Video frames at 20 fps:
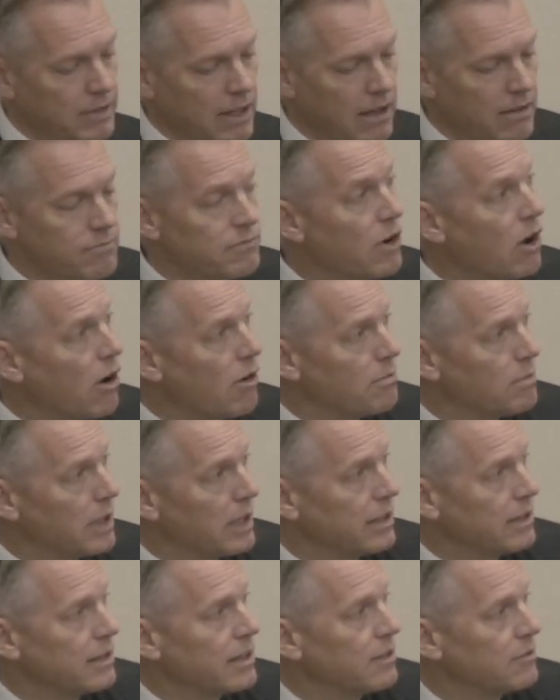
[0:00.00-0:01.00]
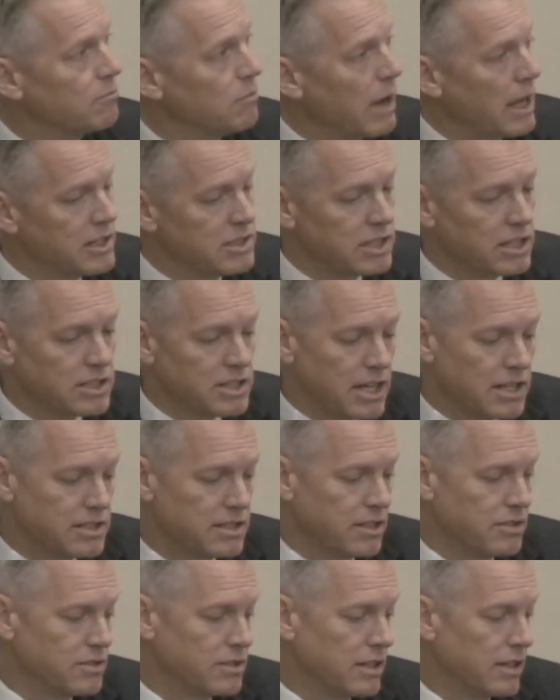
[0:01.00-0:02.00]
involvement that might suggest
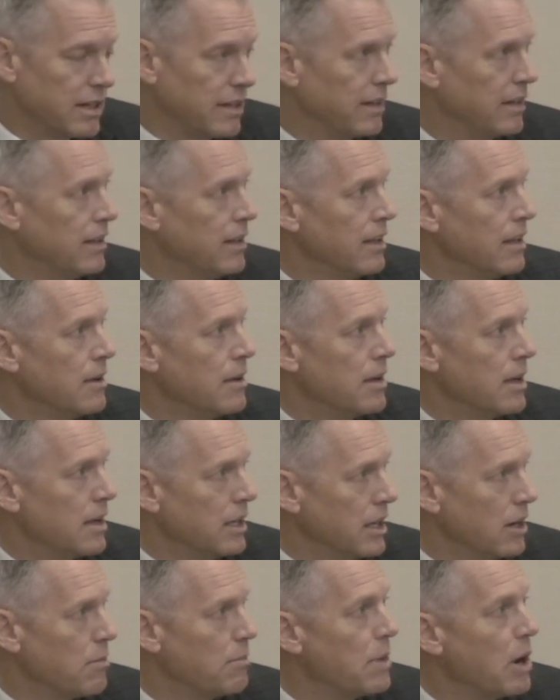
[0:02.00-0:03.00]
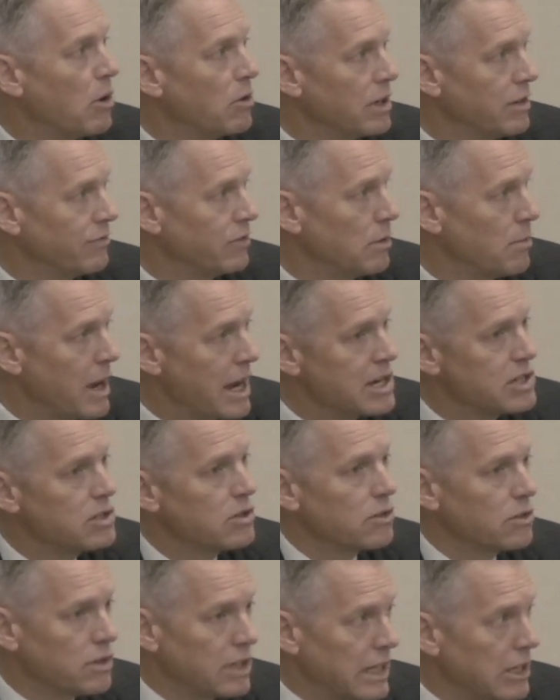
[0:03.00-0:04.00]
there's a, a, you know, bone
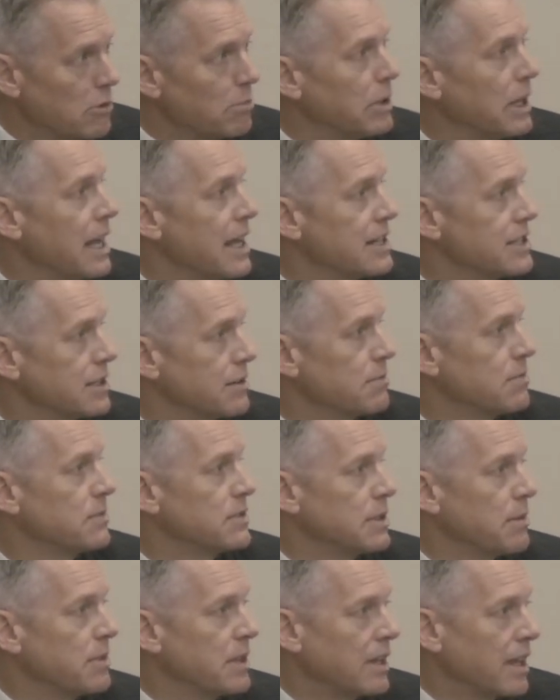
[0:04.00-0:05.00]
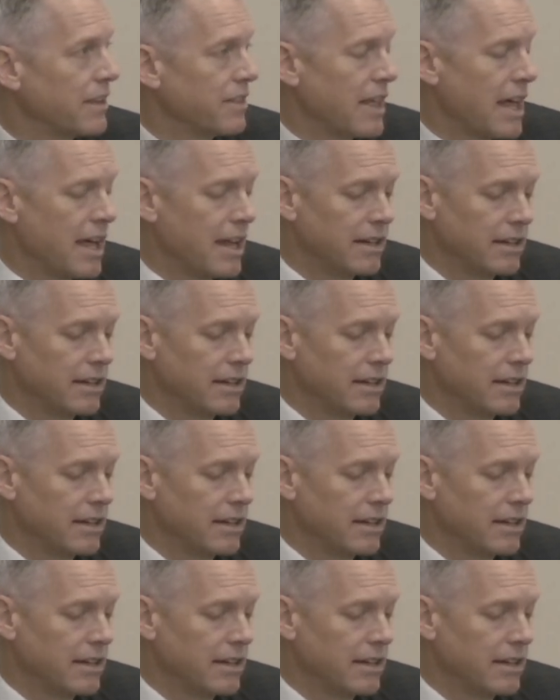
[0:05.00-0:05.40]
inflammation or neoplasm, something like that.